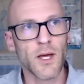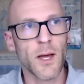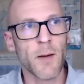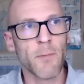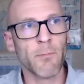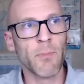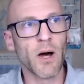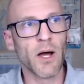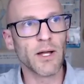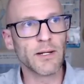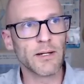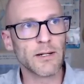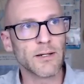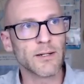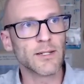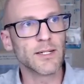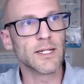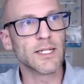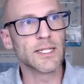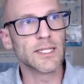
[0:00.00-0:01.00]
but
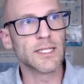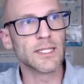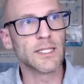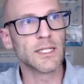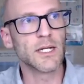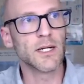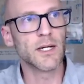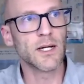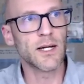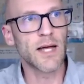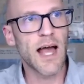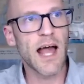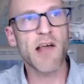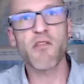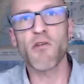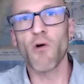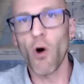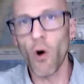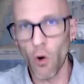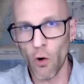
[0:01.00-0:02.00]
as
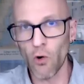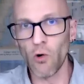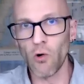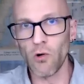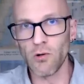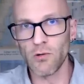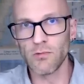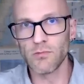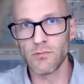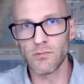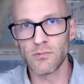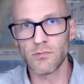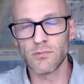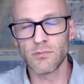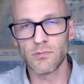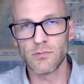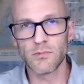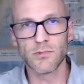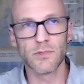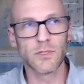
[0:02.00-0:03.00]
a whole,
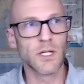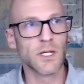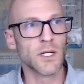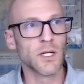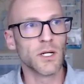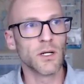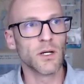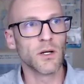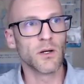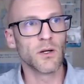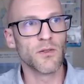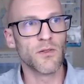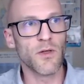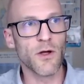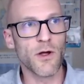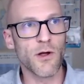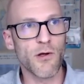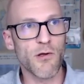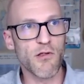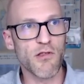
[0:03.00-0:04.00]

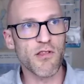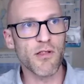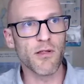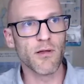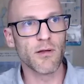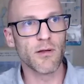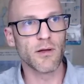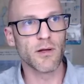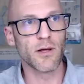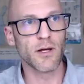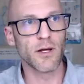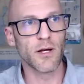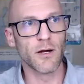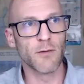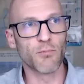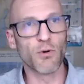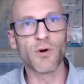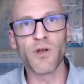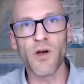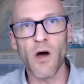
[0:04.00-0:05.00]
there's a
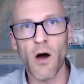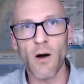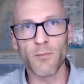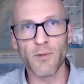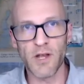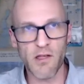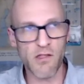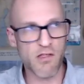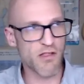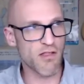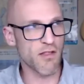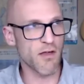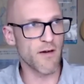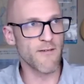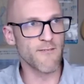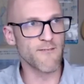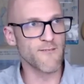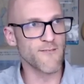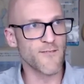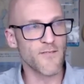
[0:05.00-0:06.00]
predominance
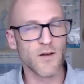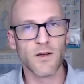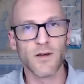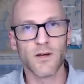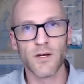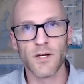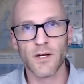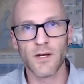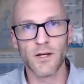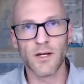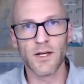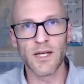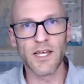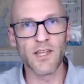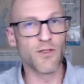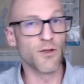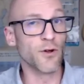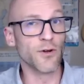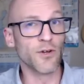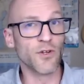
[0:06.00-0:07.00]
of
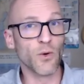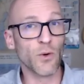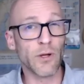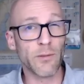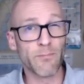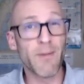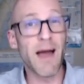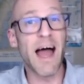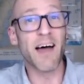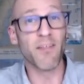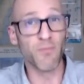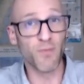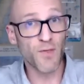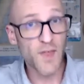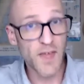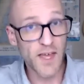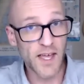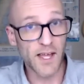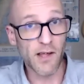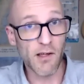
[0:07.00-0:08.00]
either doing bad
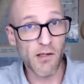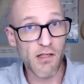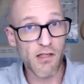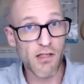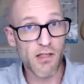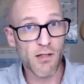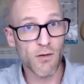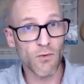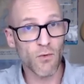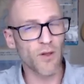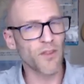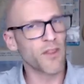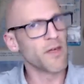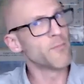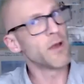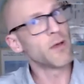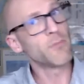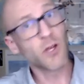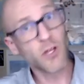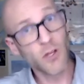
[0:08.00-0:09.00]
things, while they
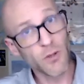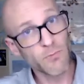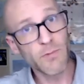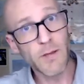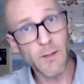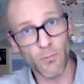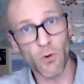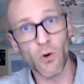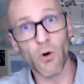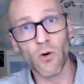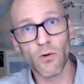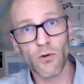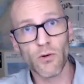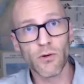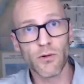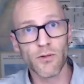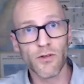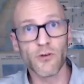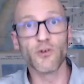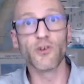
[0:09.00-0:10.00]
may be good people,
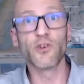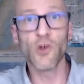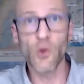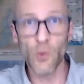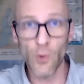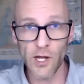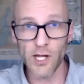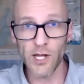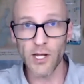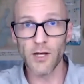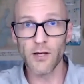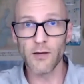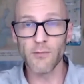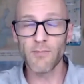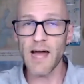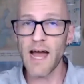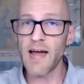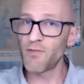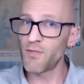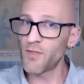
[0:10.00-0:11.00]
they're doing
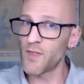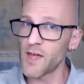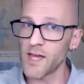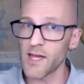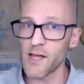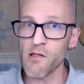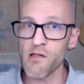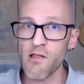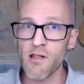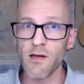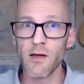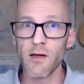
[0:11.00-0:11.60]
bad things,